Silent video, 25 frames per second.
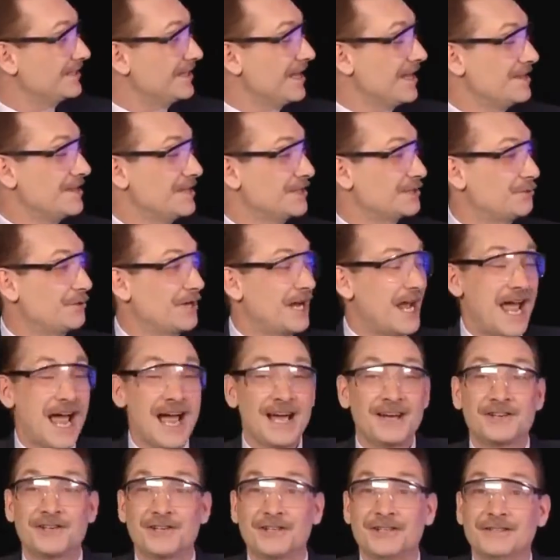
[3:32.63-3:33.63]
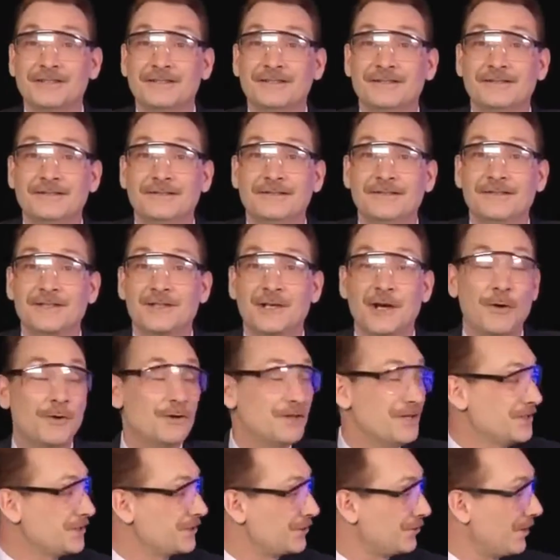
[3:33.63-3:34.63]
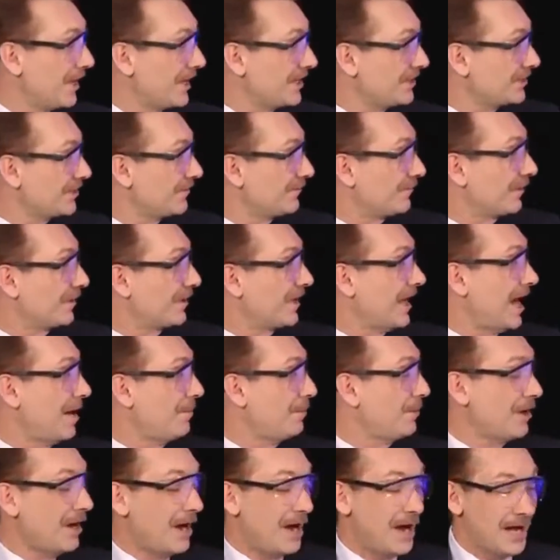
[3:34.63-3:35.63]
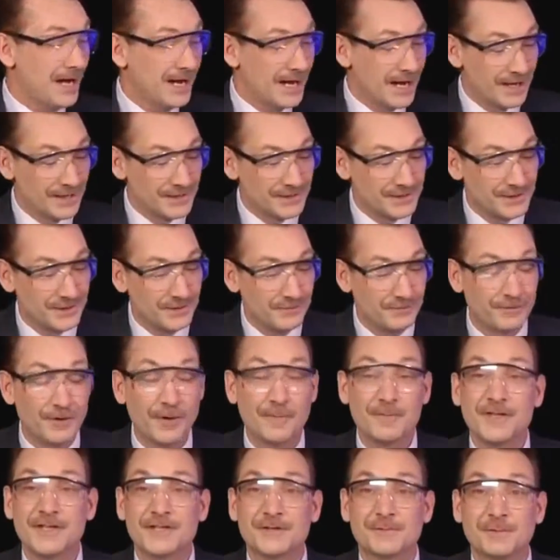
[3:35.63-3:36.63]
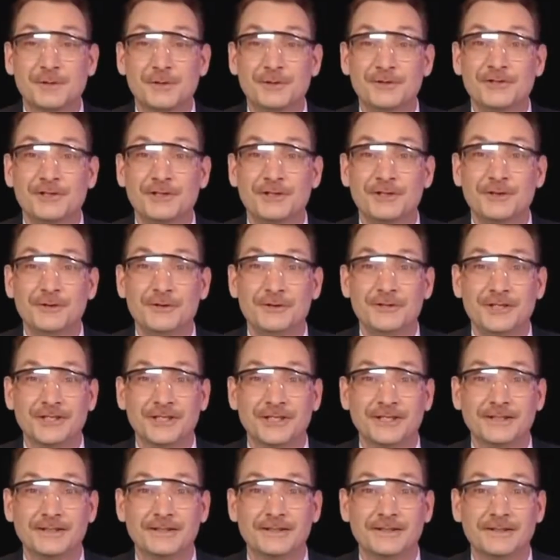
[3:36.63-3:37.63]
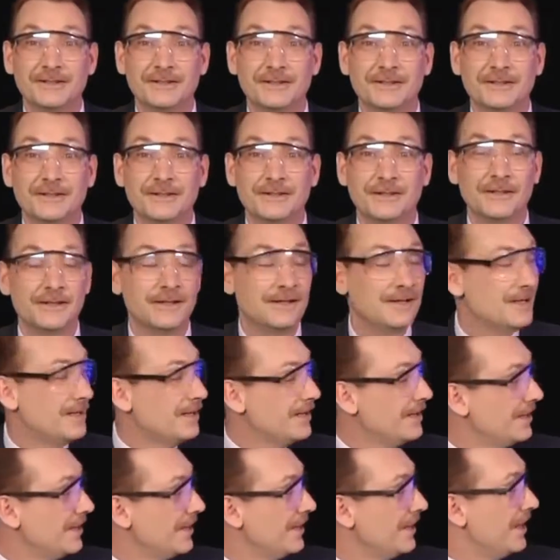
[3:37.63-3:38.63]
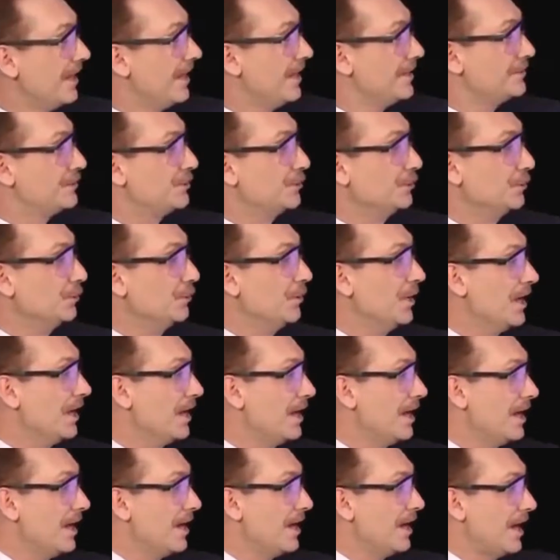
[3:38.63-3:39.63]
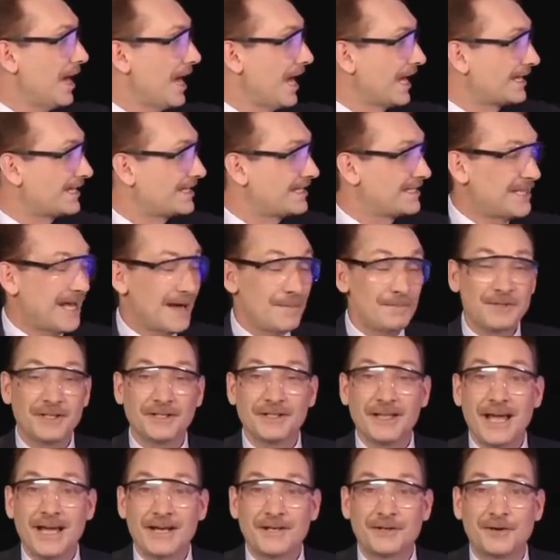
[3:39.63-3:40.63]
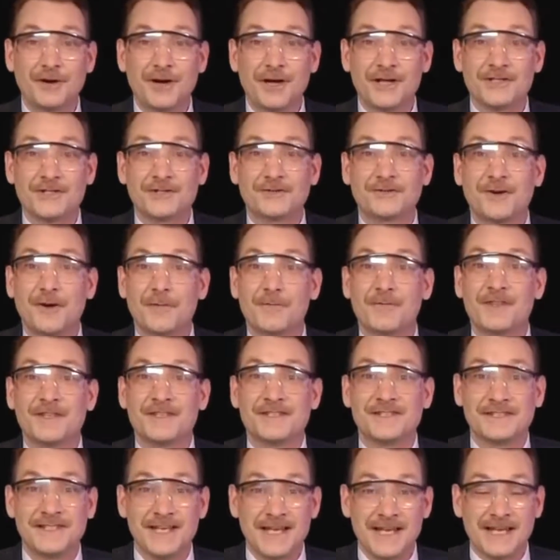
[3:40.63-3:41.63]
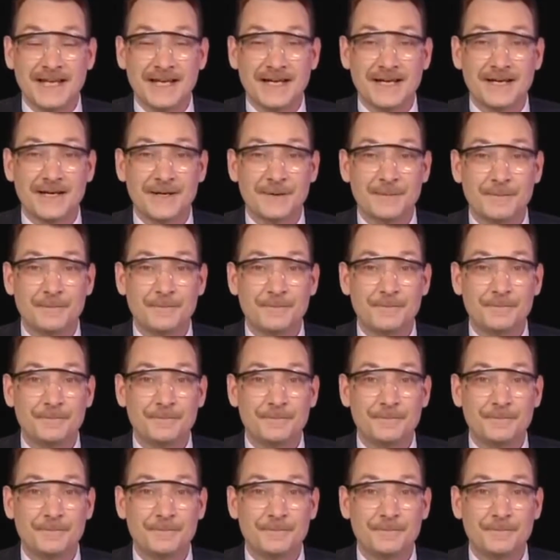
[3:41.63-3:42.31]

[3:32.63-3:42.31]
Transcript: is this reaction to go in this direction, for copper ions from this blue solution to accept electrons from the zinc,